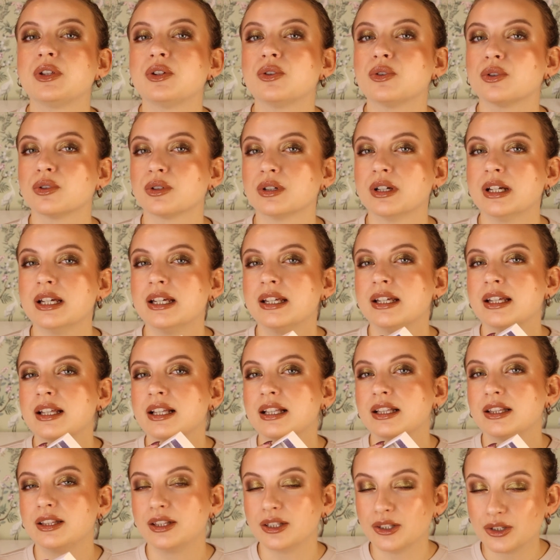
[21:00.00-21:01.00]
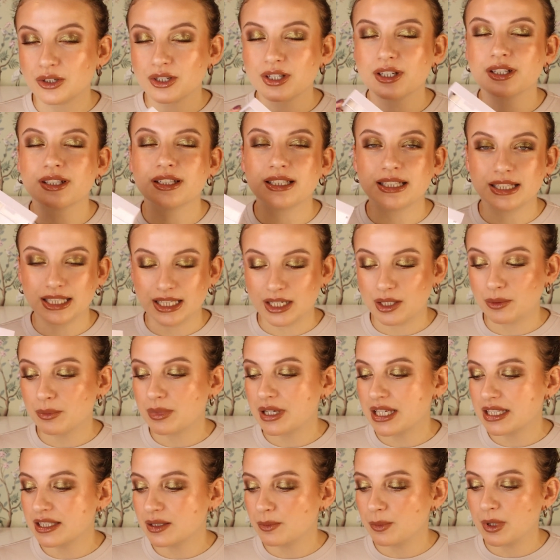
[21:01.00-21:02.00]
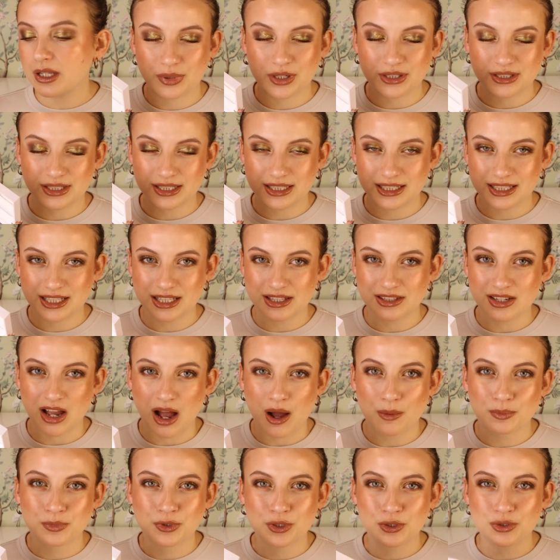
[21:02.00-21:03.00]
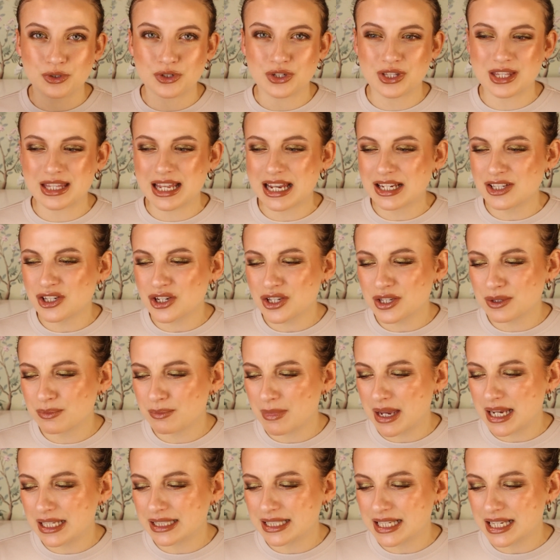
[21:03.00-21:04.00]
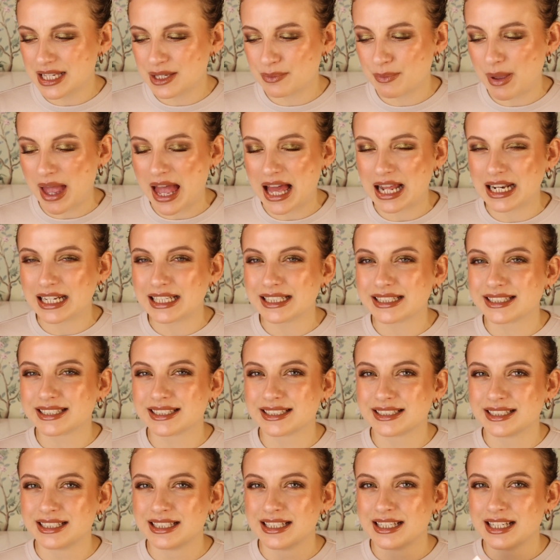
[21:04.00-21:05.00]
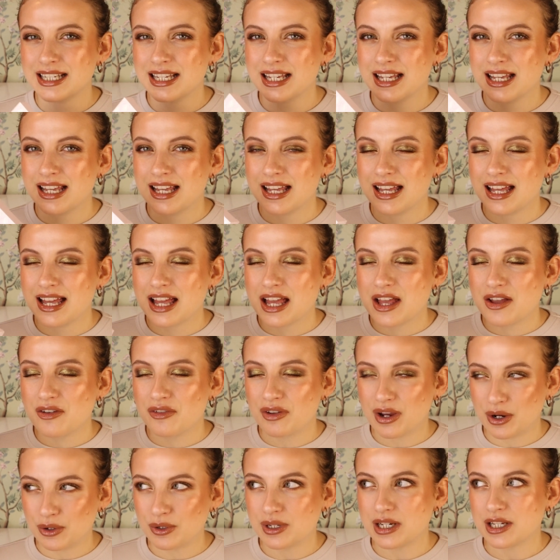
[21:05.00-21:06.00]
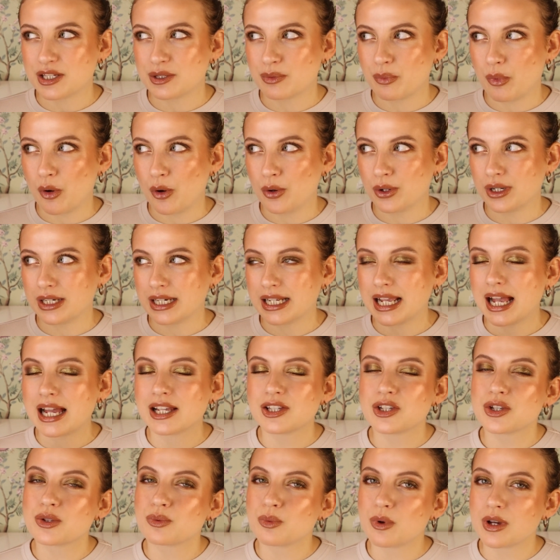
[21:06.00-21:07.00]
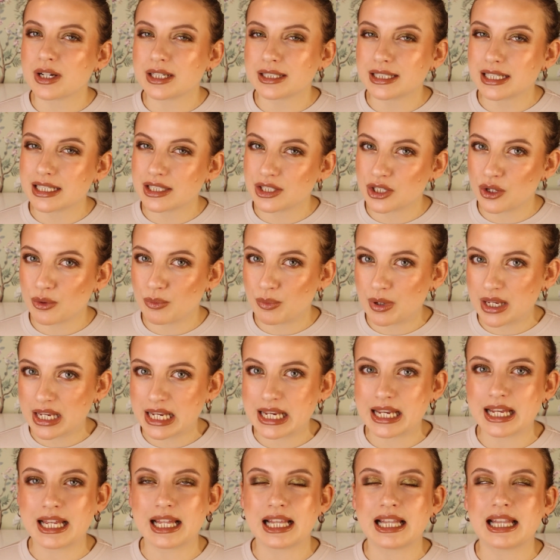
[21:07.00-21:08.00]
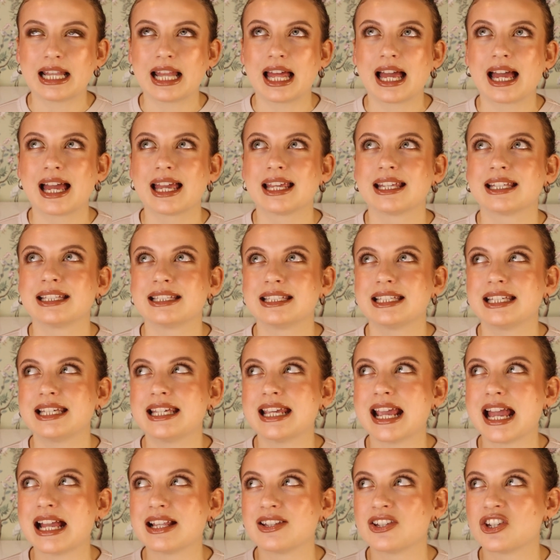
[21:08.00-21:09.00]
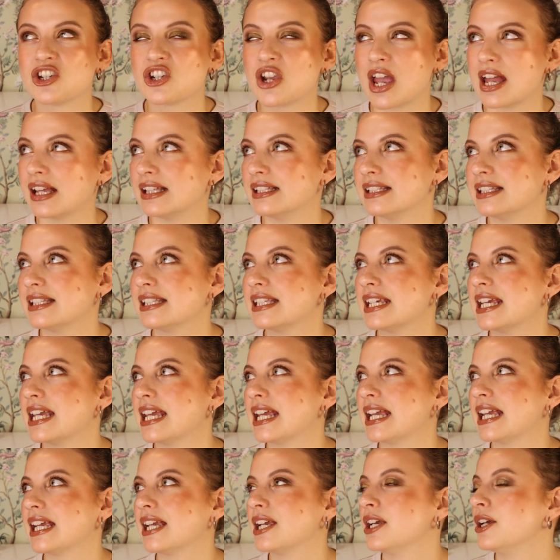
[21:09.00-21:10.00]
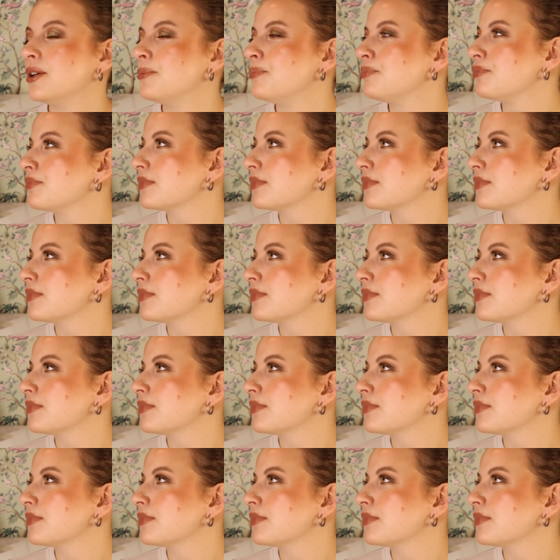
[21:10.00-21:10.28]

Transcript: your look a little bit, but the top two, they just made this palette very disappointing. I just wanted it to be like the Enchanting,